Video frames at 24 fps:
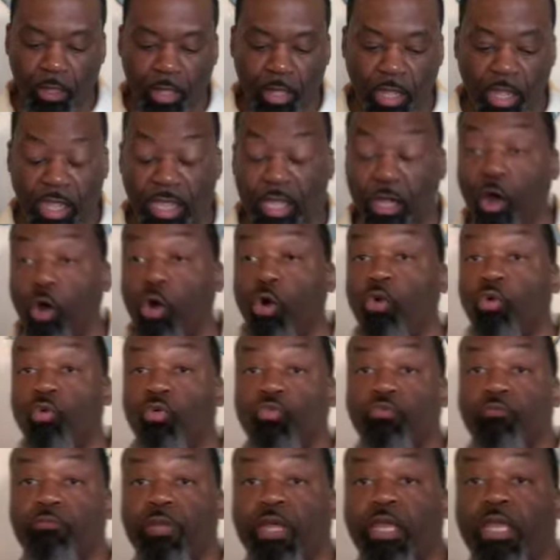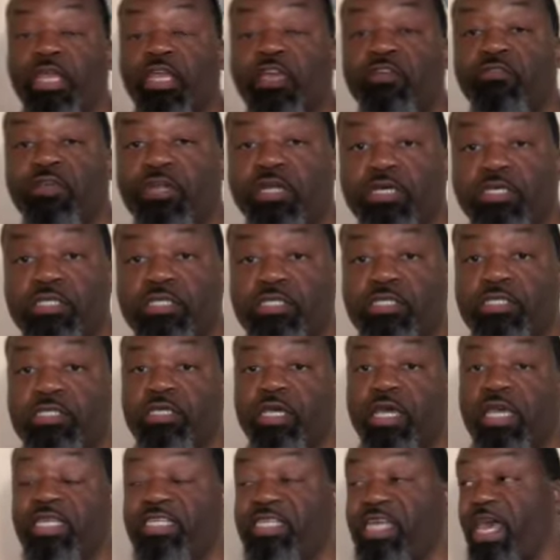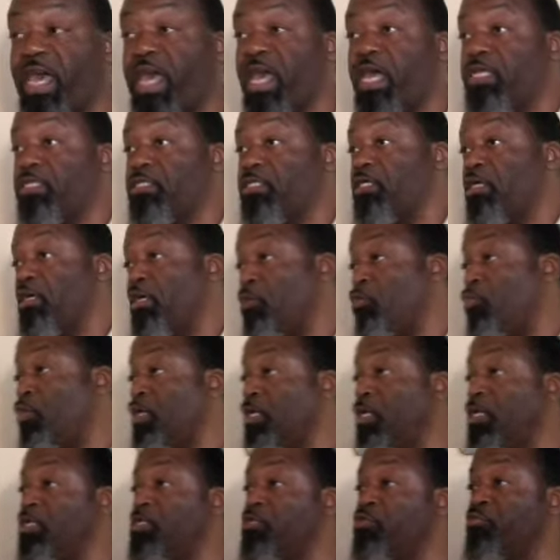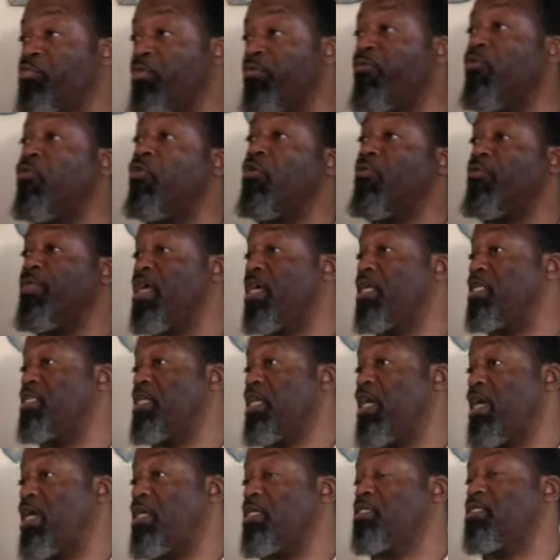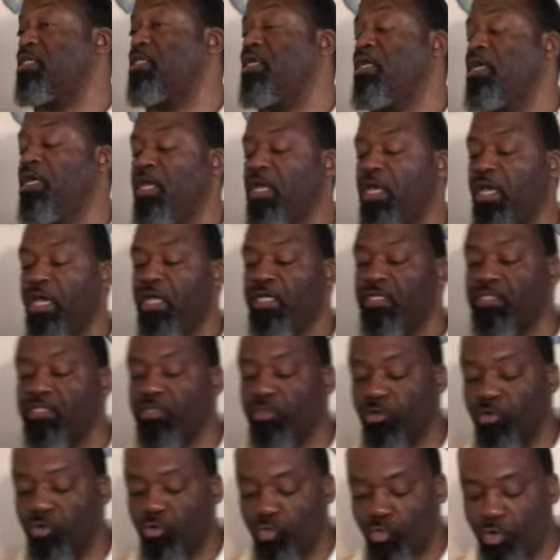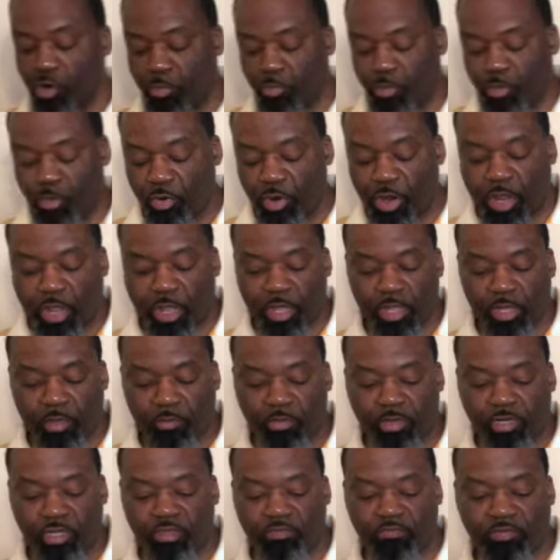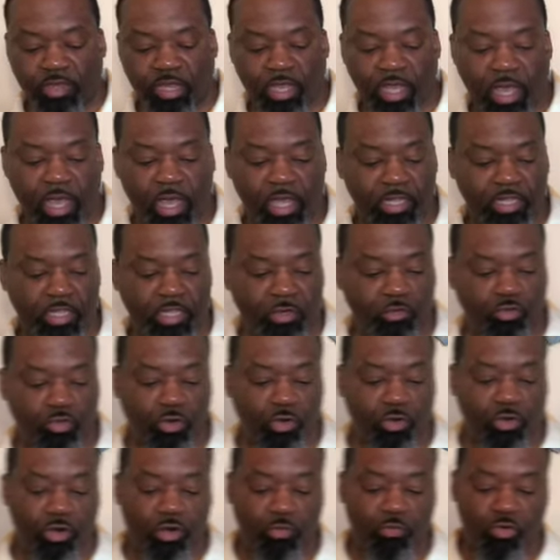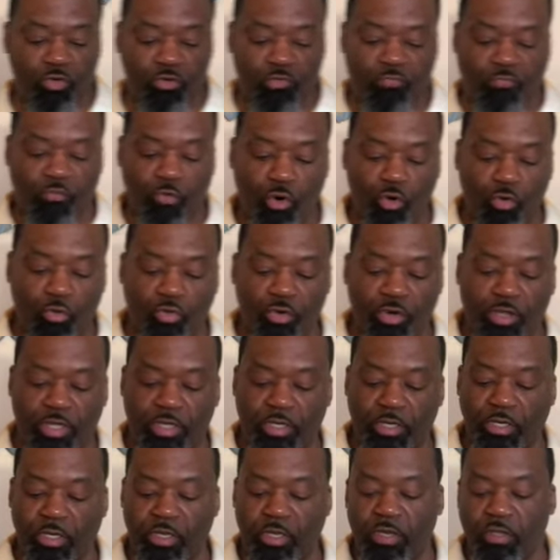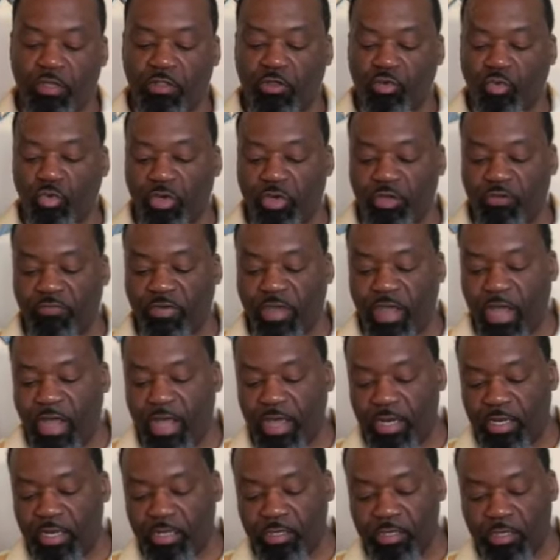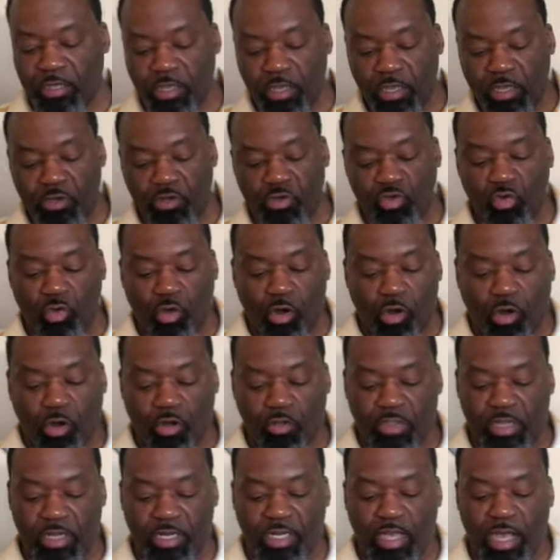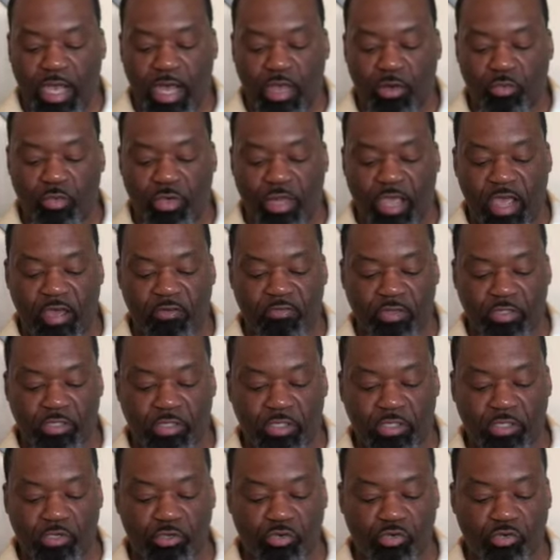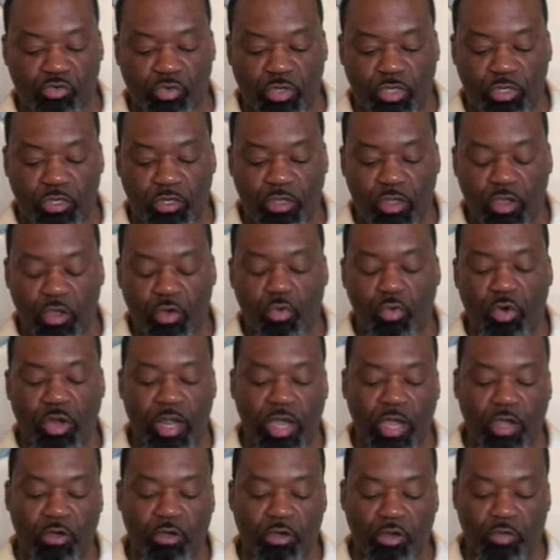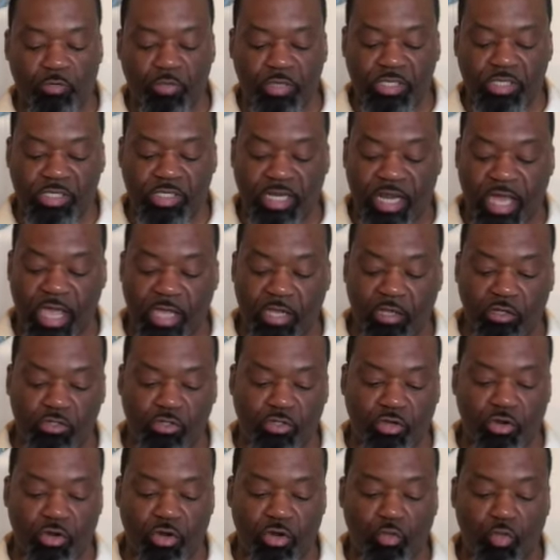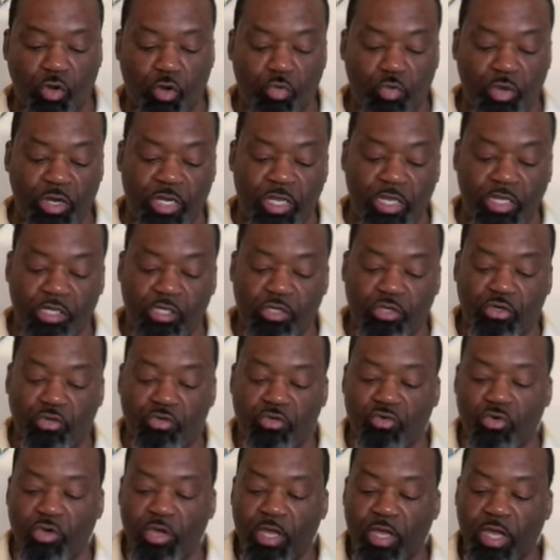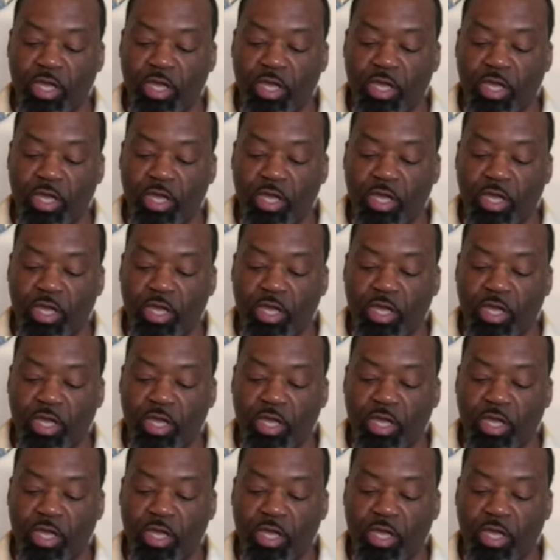a goal and given us a task, and we need to perform that task. And so we're praying and believing God that we're going to move forward in the will of God and do all that God would have us to do. And we're not going to be slack concerning what we need to do,